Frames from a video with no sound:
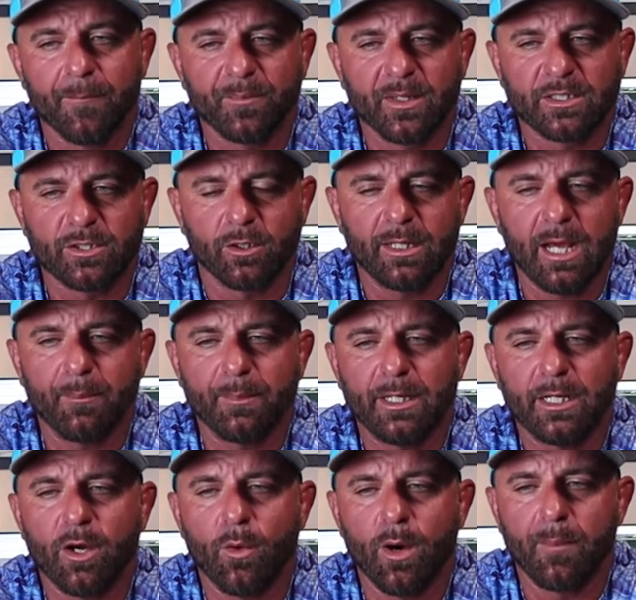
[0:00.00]
This will allow me
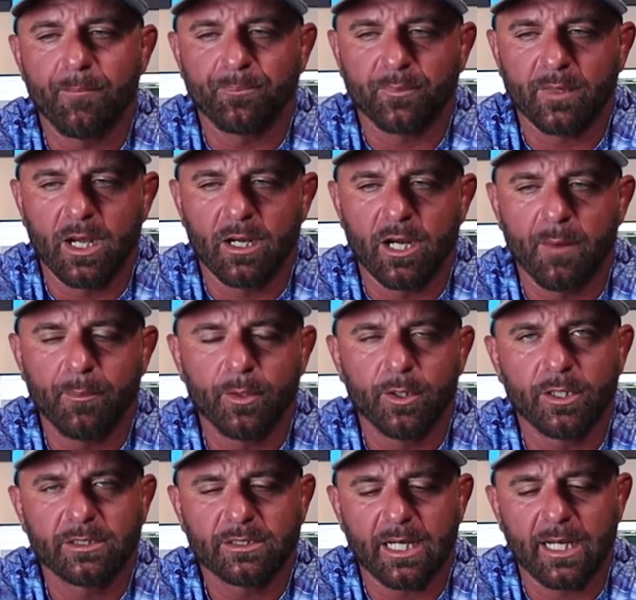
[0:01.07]
to go up a couple
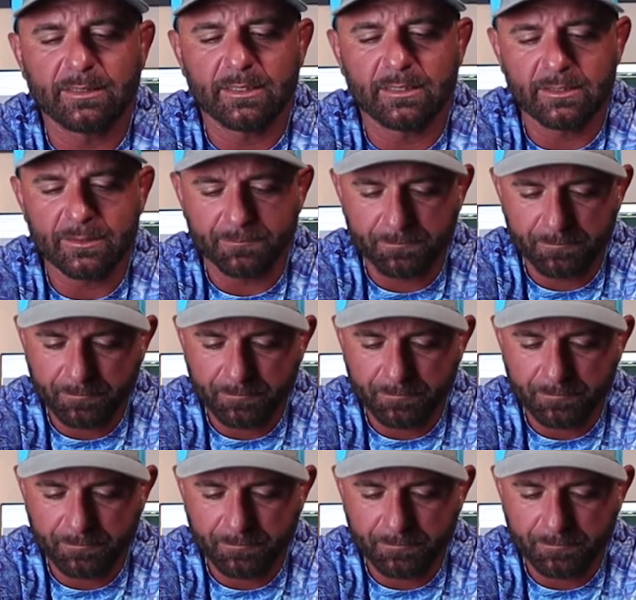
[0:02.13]
hook sizes